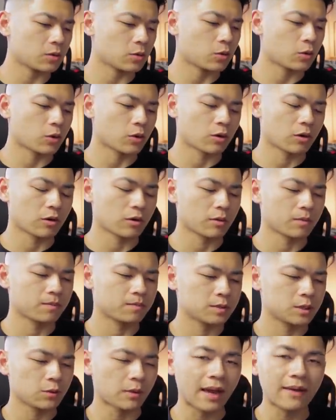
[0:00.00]
or
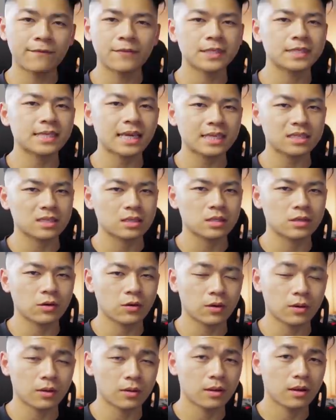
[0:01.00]
to emphasize a
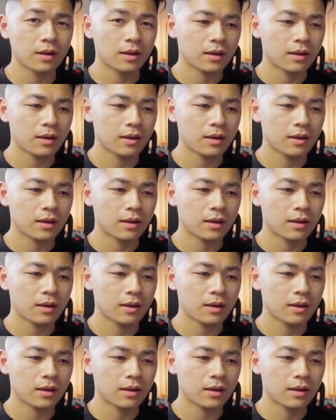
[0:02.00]
certain